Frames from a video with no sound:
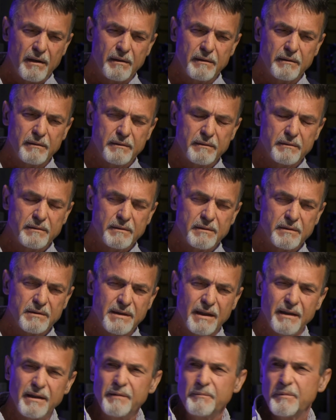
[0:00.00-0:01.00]
And
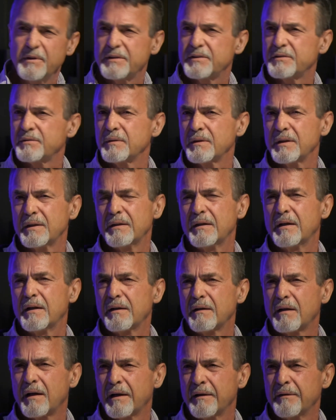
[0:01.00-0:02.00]
slowly but surely,
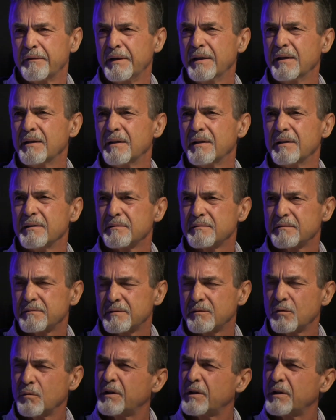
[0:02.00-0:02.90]
I realized,